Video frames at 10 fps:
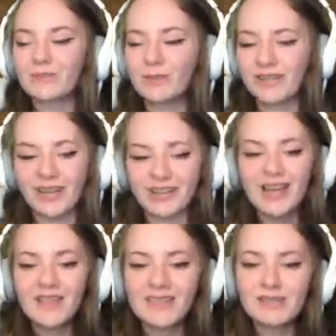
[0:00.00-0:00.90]
but like
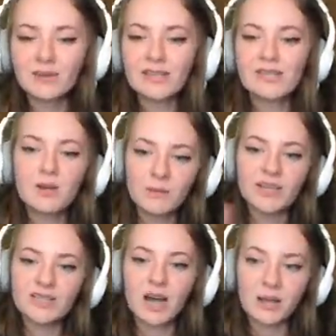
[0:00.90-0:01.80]
there's only so
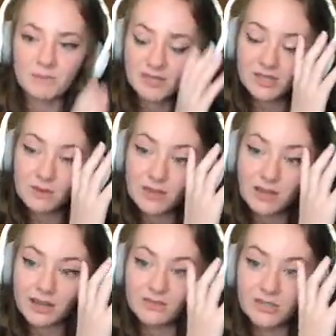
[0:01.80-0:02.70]
many times that you can
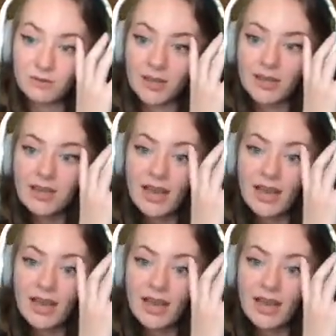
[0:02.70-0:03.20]
kind of do it,